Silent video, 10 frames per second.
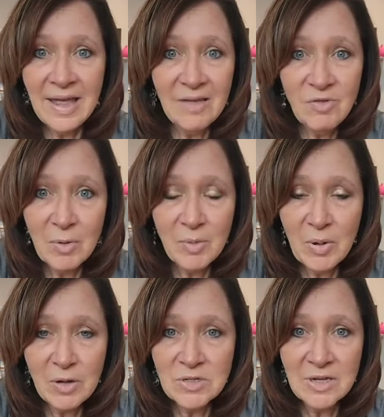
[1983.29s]
If you want
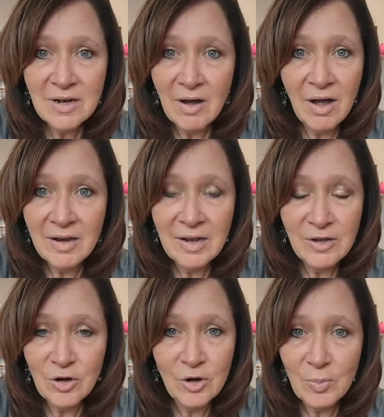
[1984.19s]
to post it
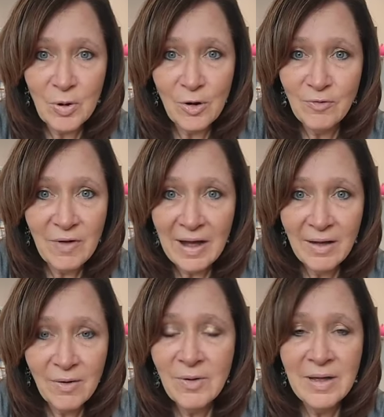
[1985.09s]
on your
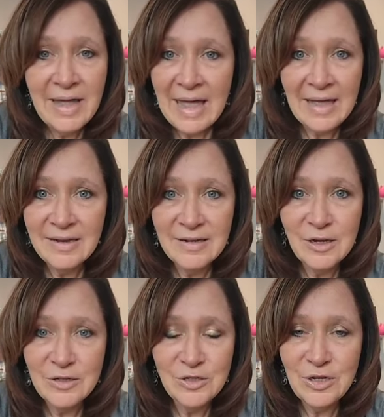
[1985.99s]
profile and,